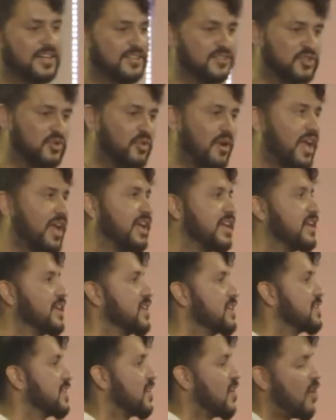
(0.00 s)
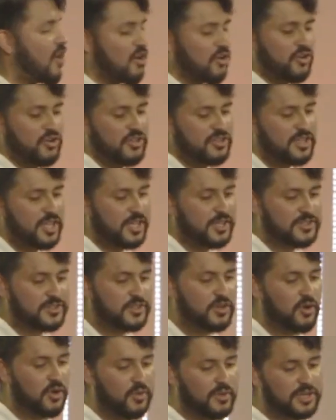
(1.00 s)
is great, that all good
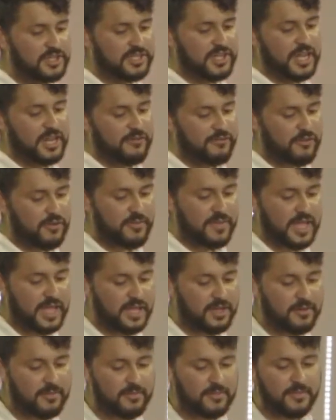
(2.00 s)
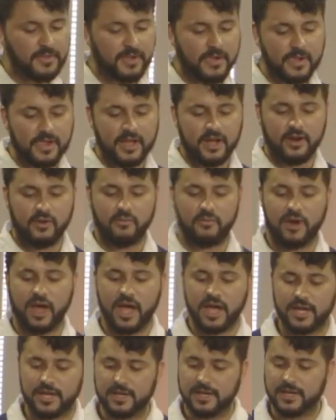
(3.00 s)
things originate from Him,
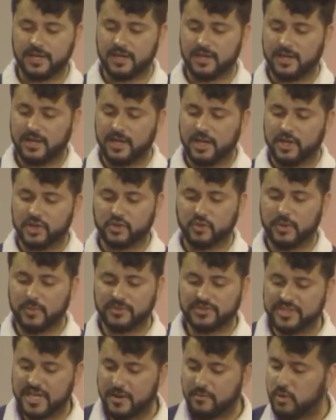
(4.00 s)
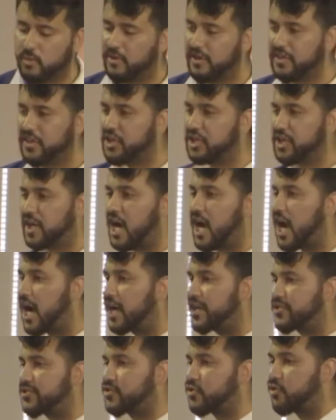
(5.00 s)
right? So it was never within
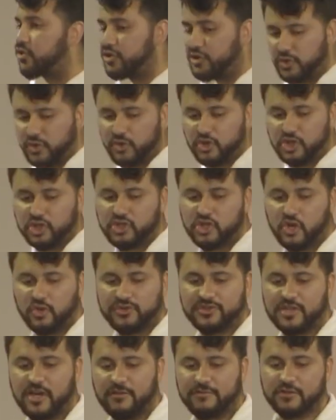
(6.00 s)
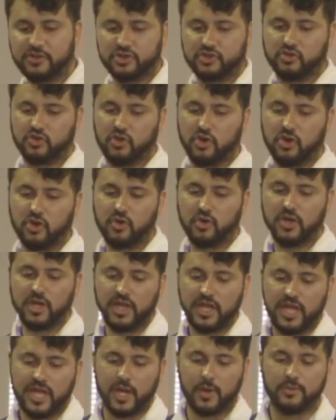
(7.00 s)
us or you to show self-control.
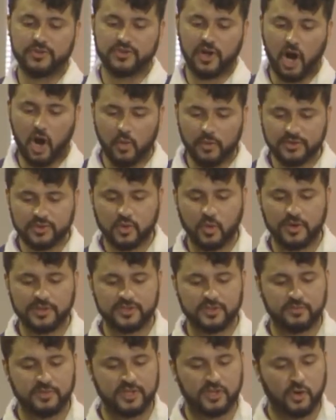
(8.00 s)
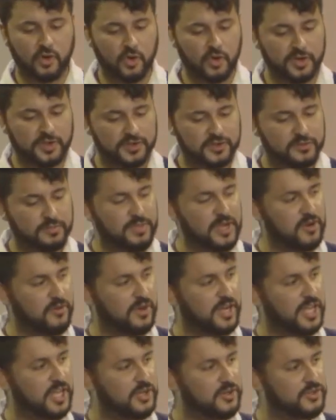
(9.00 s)
It was always going to be the Holy
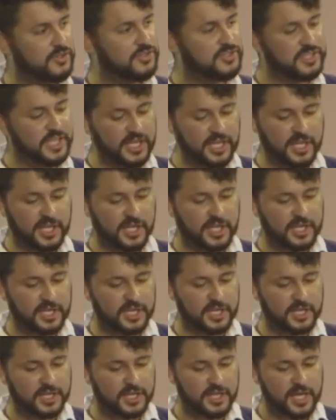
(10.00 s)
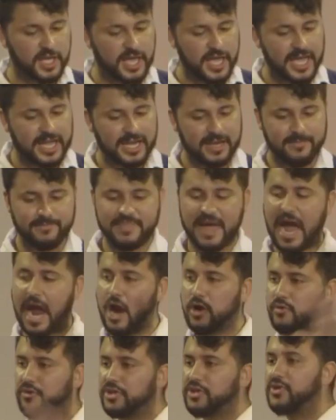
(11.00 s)
Spirit interceding and
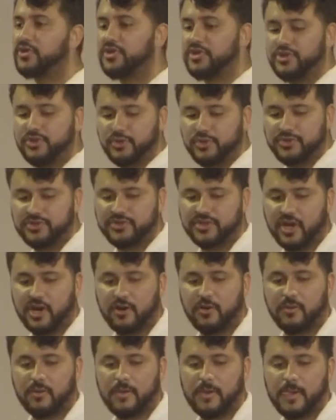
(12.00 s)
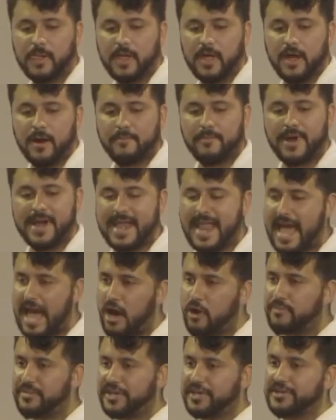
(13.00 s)
empowering you to do so. But
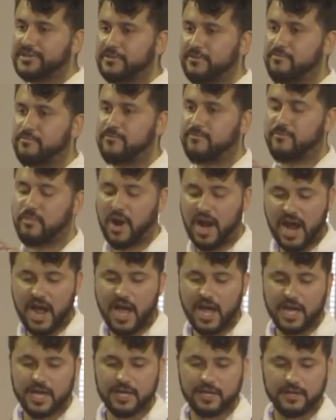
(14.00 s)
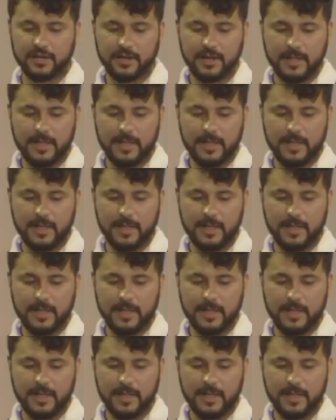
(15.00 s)
now, because of pride,